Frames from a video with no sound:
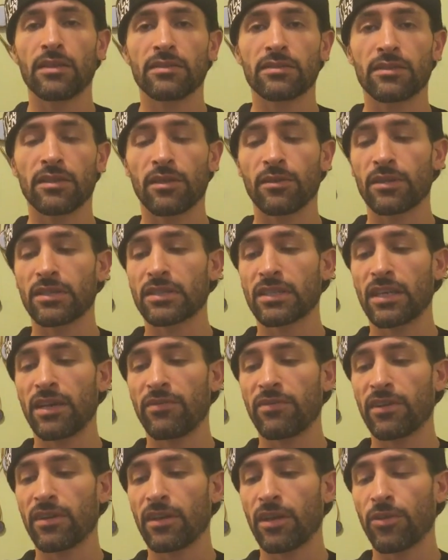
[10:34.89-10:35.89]
So let's
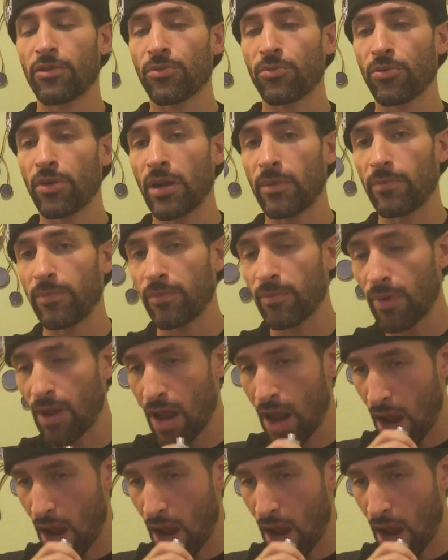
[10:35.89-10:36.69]
give it another rip.